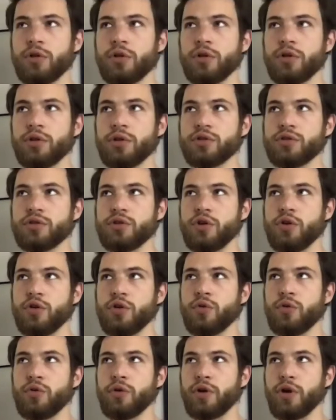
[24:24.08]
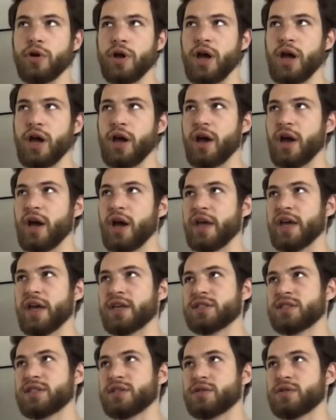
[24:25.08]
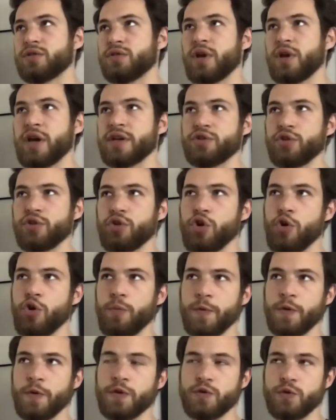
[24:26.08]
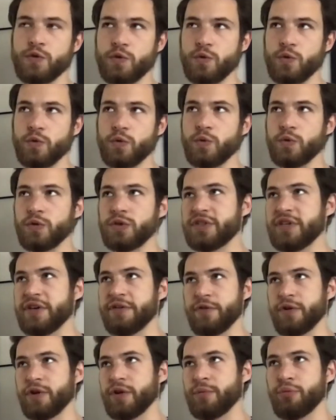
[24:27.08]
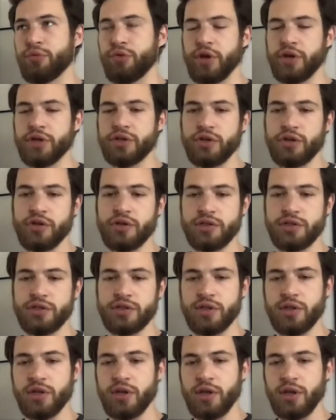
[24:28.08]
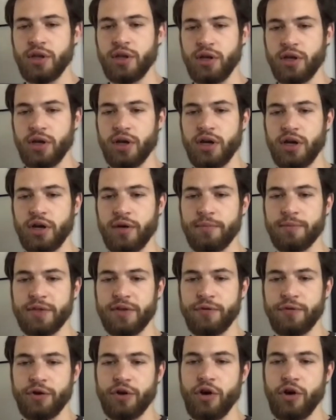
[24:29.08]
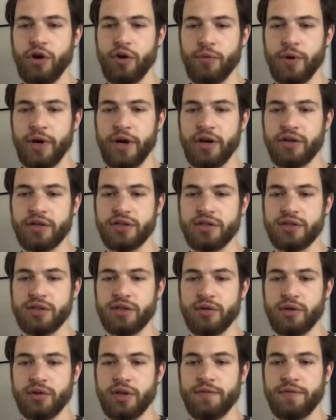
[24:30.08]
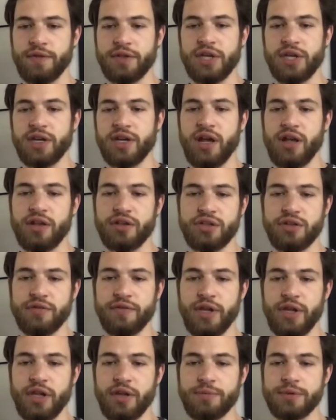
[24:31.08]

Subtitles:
So I guess you guys are open to different printers, different hardwares if the technology develops.